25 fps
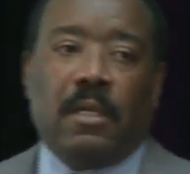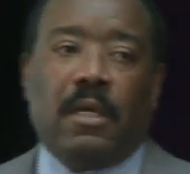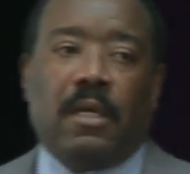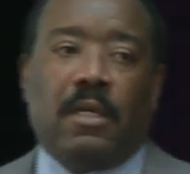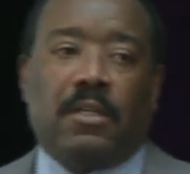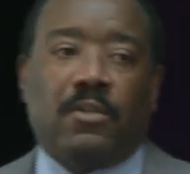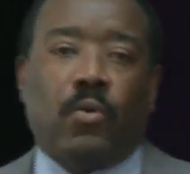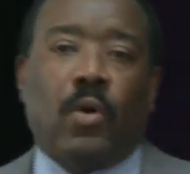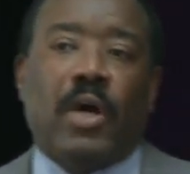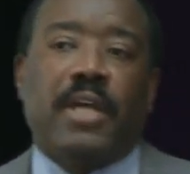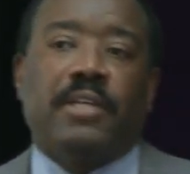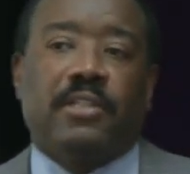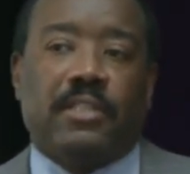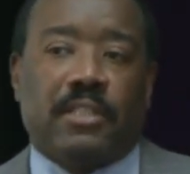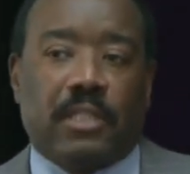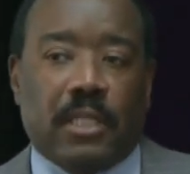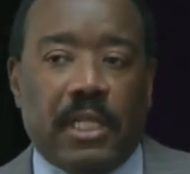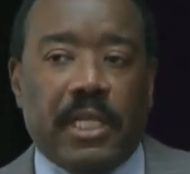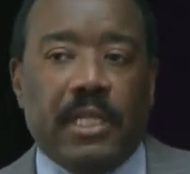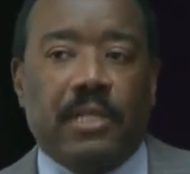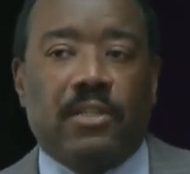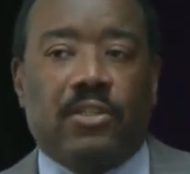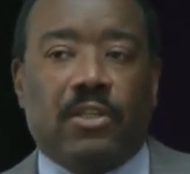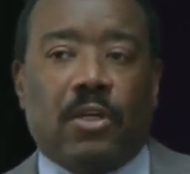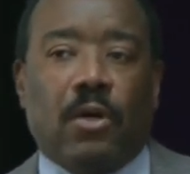twice as
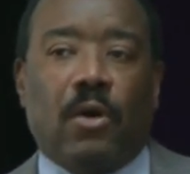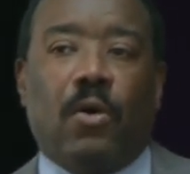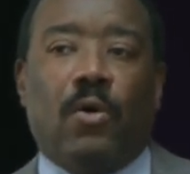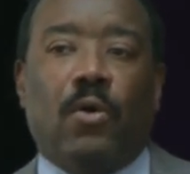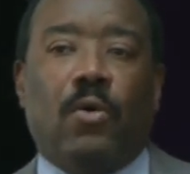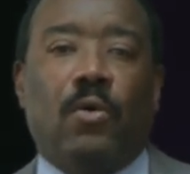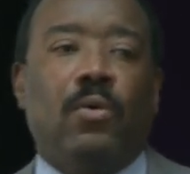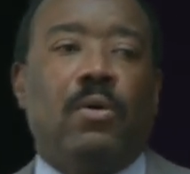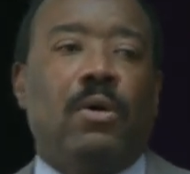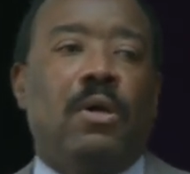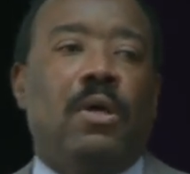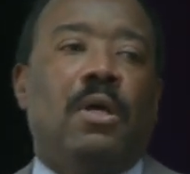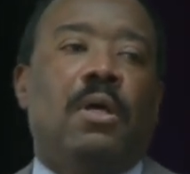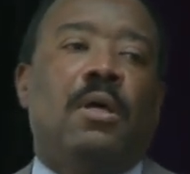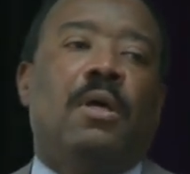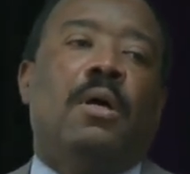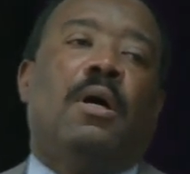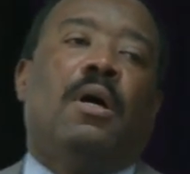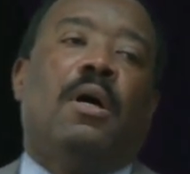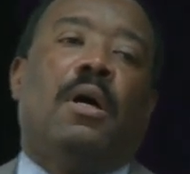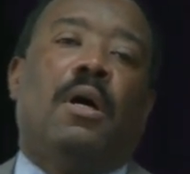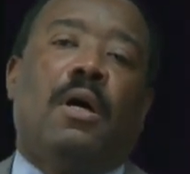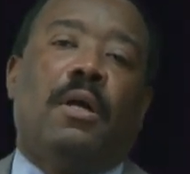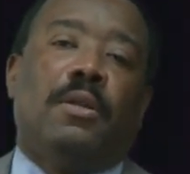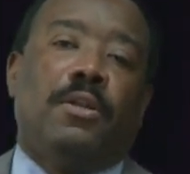clean as coal,
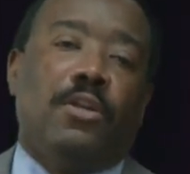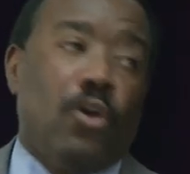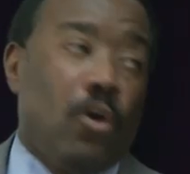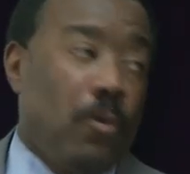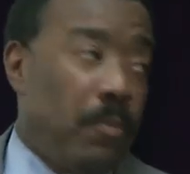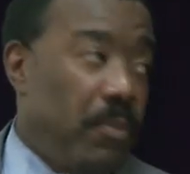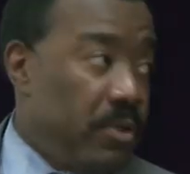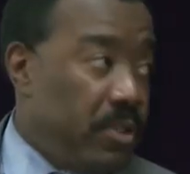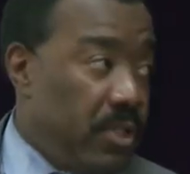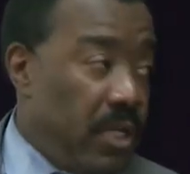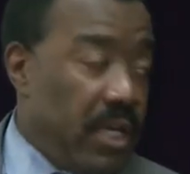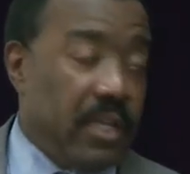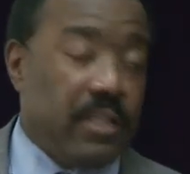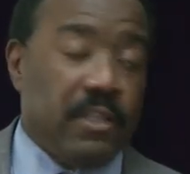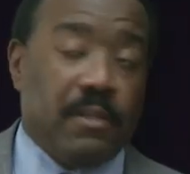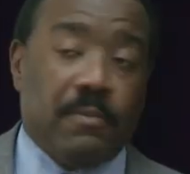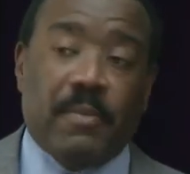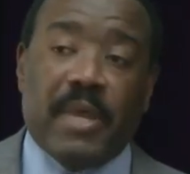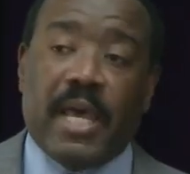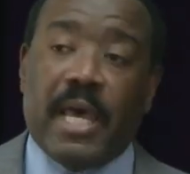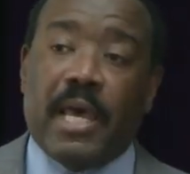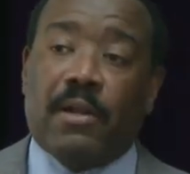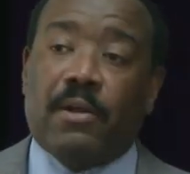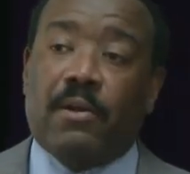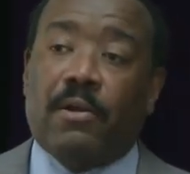no particulate
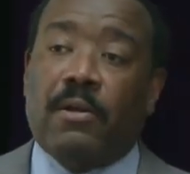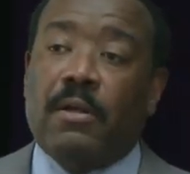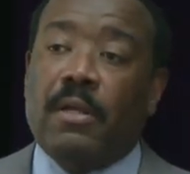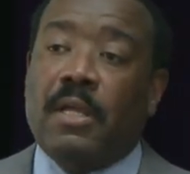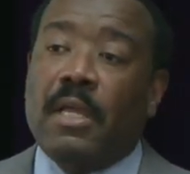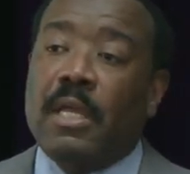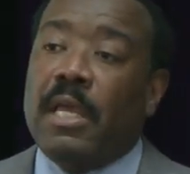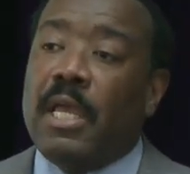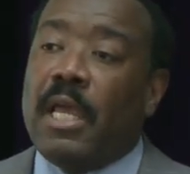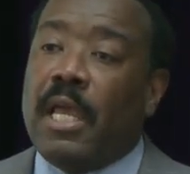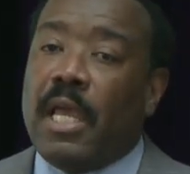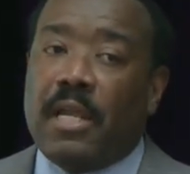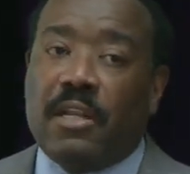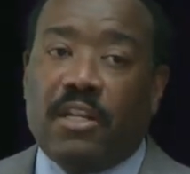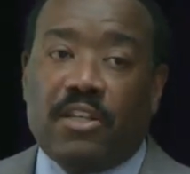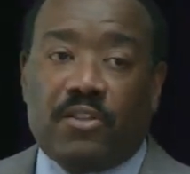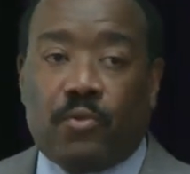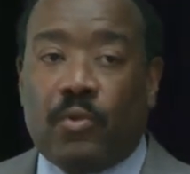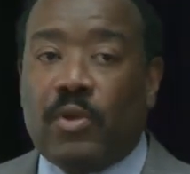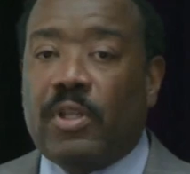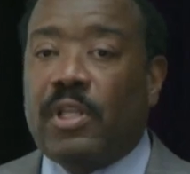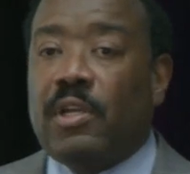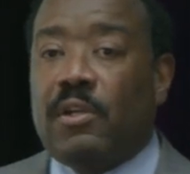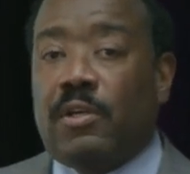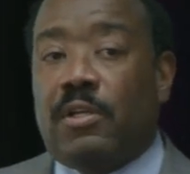matter, and it's
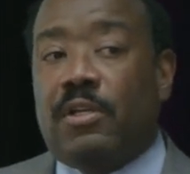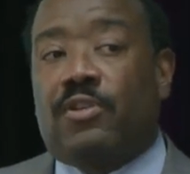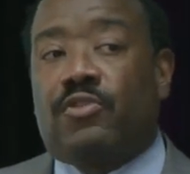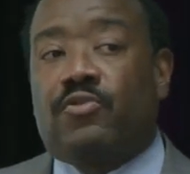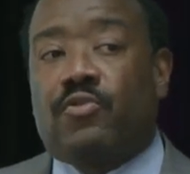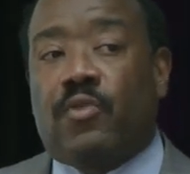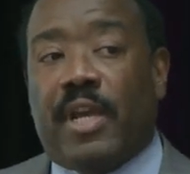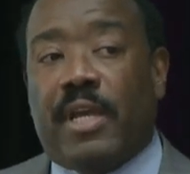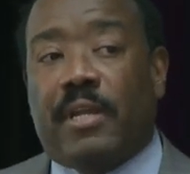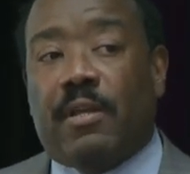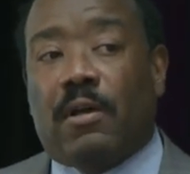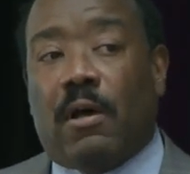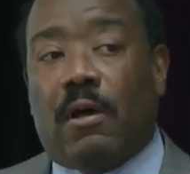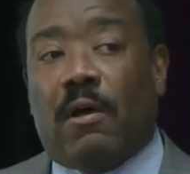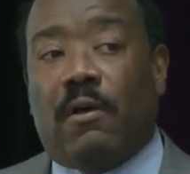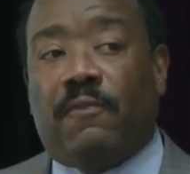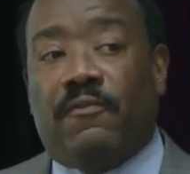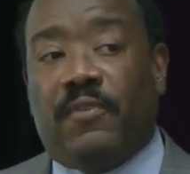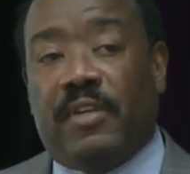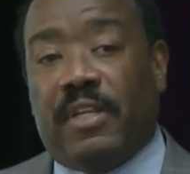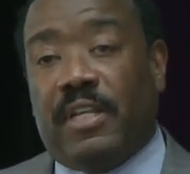really a good trade-off.